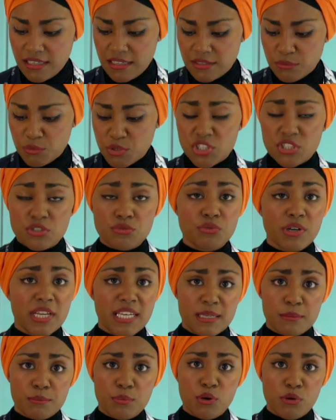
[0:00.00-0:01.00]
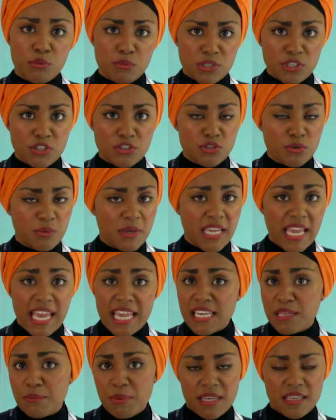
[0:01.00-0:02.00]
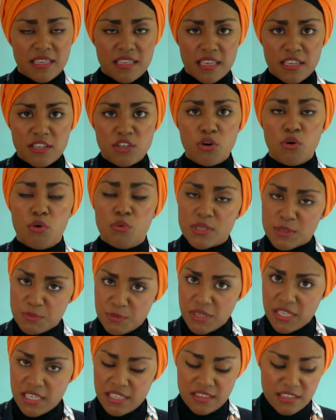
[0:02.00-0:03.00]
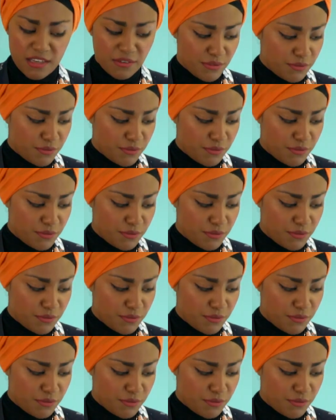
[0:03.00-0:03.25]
and which is really important when you're doing any baking. You always preheat the oven